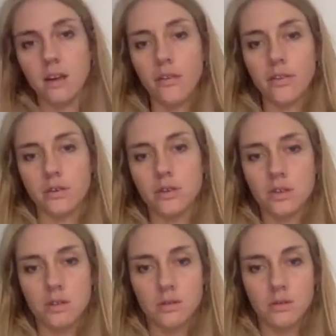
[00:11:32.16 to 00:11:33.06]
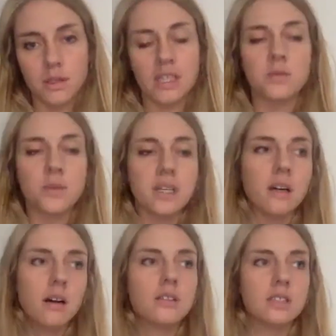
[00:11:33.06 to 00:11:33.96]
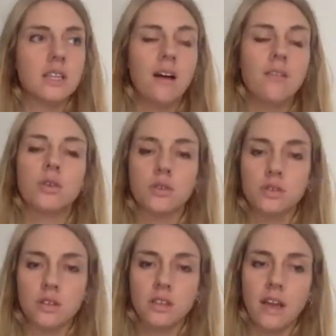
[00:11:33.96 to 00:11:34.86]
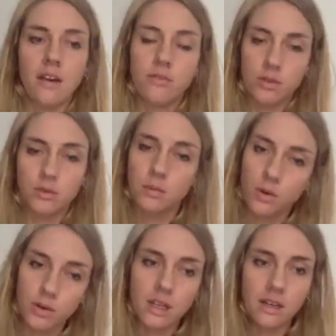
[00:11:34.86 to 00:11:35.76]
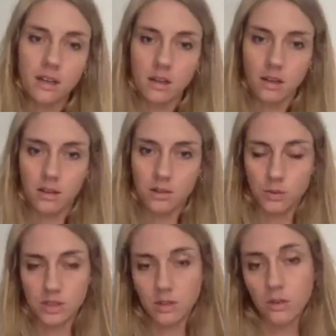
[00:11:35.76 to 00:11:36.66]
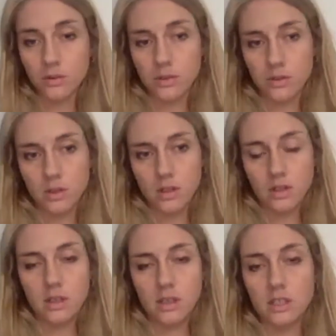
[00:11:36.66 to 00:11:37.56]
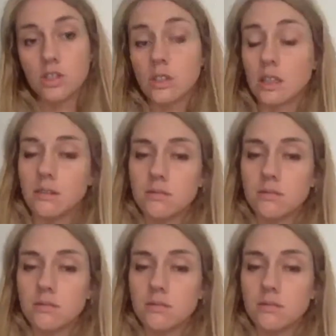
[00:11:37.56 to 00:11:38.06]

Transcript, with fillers: others. But that's because they have focused on the effort more than the, the result initially.